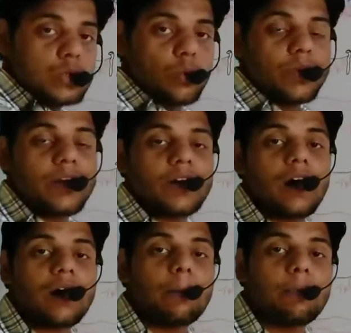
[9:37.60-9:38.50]
So we get
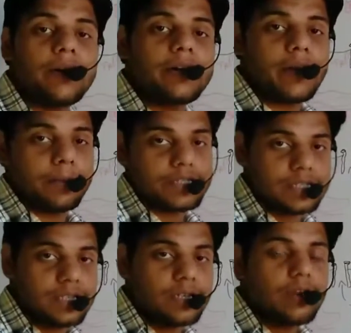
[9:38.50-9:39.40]
a complete
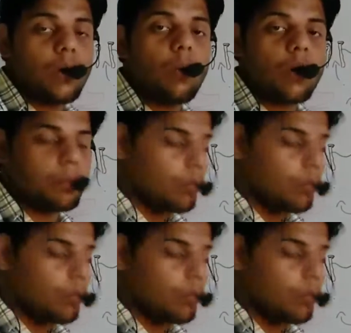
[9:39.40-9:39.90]
MHC1